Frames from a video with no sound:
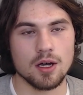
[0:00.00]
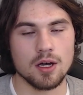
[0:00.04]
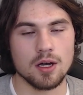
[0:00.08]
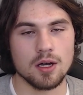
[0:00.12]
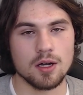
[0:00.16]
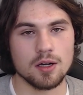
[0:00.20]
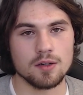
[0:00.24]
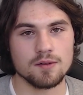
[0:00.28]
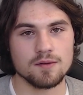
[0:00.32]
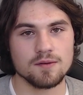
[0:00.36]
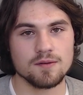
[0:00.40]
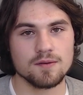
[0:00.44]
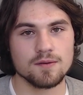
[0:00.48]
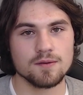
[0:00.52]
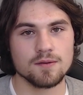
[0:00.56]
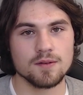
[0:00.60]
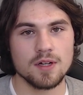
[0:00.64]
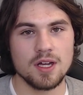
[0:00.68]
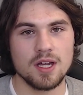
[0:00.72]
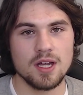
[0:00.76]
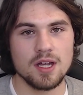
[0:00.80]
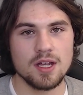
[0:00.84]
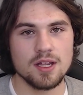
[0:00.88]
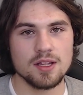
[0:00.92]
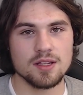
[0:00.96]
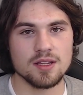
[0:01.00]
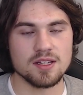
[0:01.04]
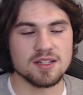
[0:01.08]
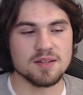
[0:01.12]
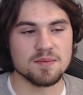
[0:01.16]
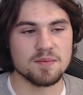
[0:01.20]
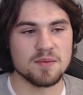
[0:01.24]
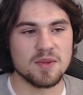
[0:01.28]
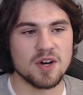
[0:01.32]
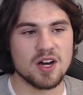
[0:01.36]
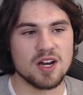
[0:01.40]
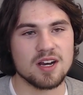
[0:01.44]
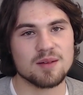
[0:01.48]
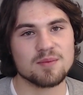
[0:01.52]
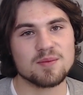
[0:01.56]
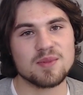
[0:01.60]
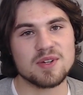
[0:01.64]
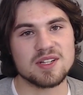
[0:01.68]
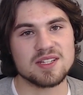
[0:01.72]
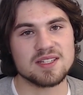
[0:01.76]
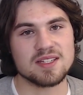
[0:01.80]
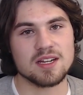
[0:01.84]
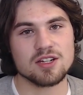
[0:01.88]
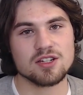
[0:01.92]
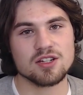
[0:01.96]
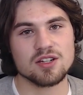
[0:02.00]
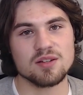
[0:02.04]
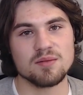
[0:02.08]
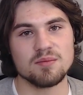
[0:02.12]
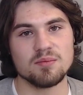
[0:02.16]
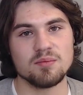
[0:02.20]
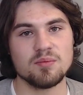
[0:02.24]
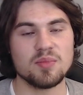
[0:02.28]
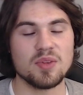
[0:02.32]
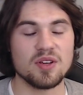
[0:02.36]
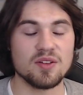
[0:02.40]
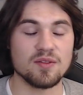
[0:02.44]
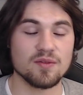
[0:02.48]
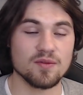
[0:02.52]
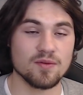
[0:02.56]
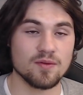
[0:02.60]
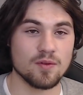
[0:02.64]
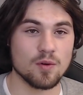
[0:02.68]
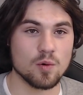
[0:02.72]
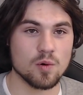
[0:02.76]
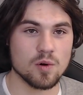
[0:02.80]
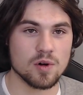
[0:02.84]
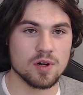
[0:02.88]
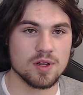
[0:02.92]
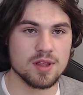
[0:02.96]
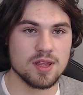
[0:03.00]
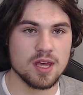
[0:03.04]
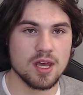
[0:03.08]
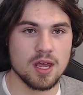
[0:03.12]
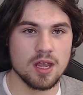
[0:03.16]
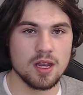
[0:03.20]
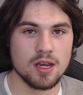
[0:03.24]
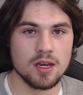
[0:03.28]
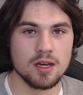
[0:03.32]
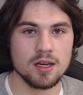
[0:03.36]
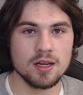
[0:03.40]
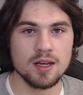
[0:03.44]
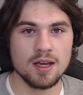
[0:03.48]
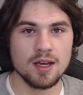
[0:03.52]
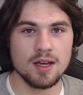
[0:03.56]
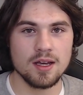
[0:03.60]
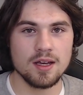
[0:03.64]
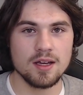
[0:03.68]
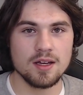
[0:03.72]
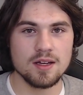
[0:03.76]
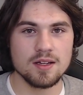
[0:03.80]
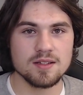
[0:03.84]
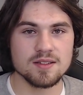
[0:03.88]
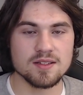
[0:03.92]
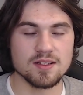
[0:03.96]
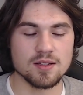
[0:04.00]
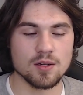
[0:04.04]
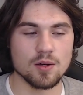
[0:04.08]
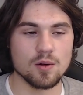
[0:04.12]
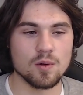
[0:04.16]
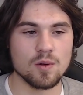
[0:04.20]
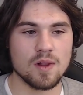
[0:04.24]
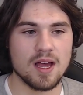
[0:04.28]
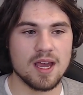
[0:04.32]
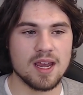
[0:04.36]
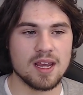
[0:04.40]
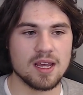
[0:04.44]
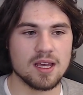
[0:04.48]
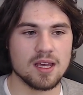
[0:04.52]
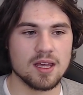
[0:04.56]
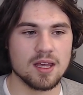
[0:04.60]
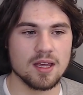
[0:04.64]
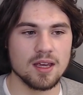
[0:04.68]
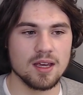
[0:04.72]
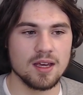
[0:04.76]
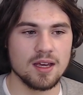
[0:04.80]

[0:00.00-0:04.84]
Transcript: of the demonic possession before then. So like,